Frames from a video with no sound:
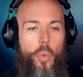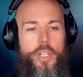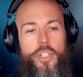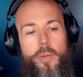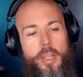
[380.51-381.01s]

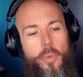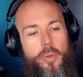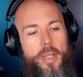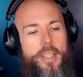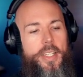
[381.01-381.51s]
which to me
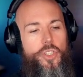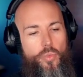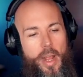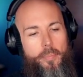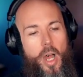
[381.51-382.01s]
would be the
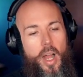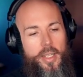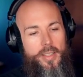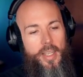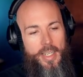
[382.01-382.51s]

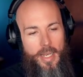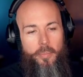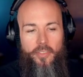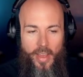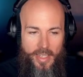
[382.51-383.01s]
Dreadbox
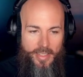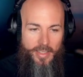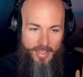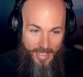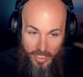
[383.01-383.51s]

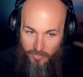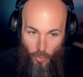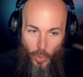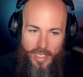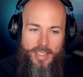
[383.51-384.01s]
Nymfes
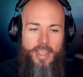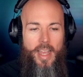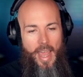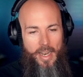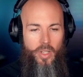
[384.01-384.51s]
6-voice
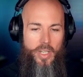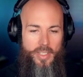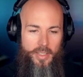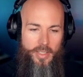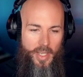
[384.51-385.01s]
analog
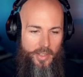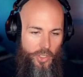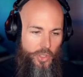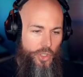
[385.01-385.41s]
synthesizer.